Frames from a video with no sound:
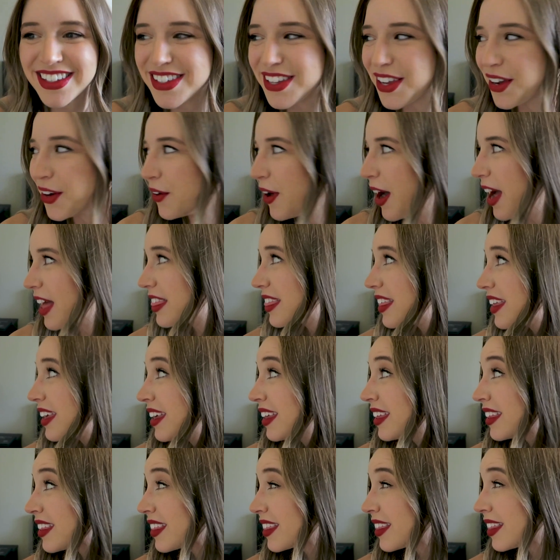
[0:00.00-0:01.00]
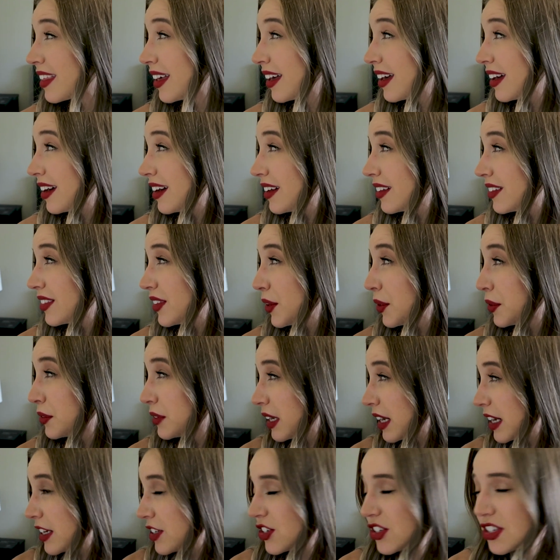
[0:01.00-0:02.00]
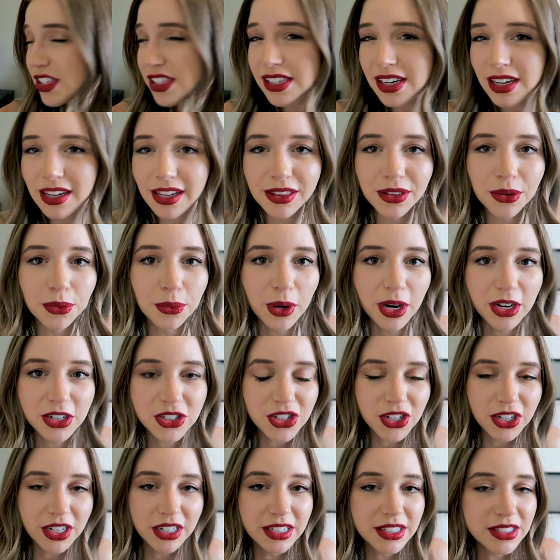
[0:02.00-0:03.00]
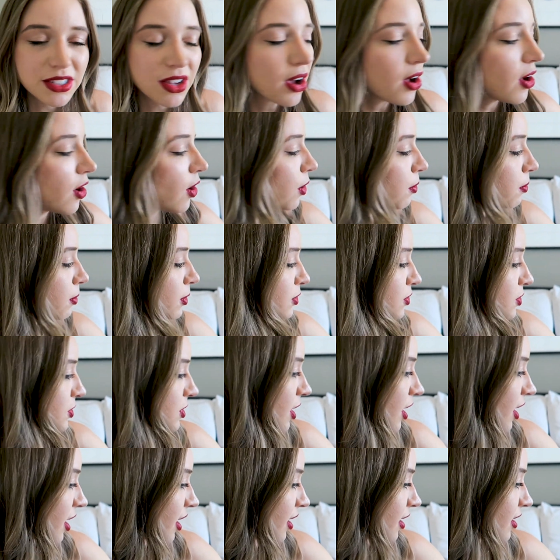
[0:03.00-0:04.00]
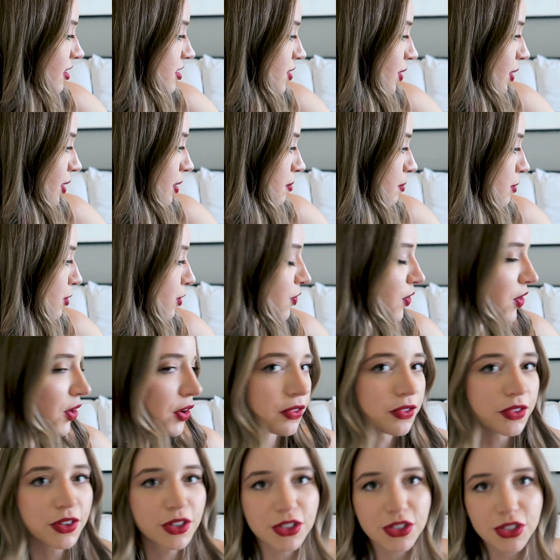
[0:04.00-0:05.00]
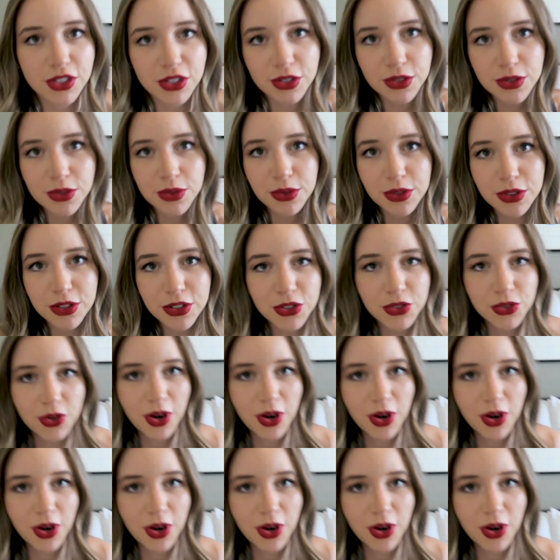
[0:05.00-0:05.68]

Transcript: So I think the load that I just stuck in the washer is almost done, so I can move it over to the